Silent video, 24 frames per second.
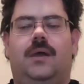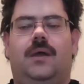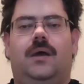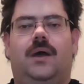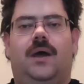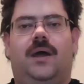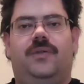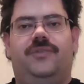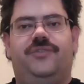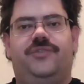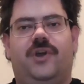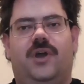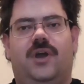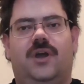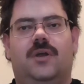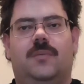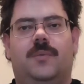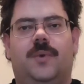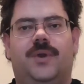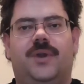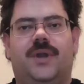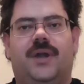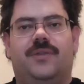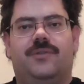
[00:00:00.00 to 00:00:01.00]
I'll talk
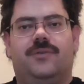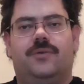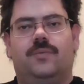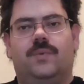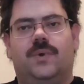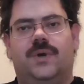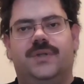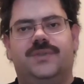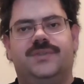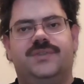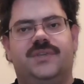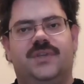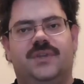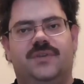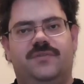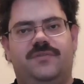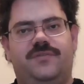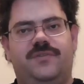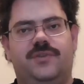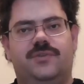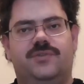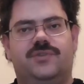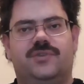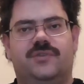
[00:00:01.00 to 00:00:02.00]
about other ones in
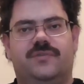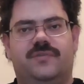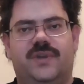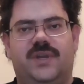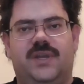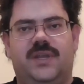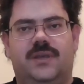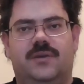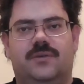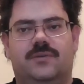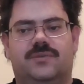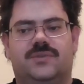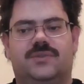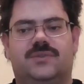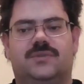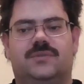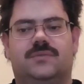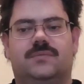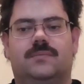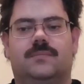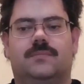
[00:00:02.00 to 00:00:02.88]
future videos.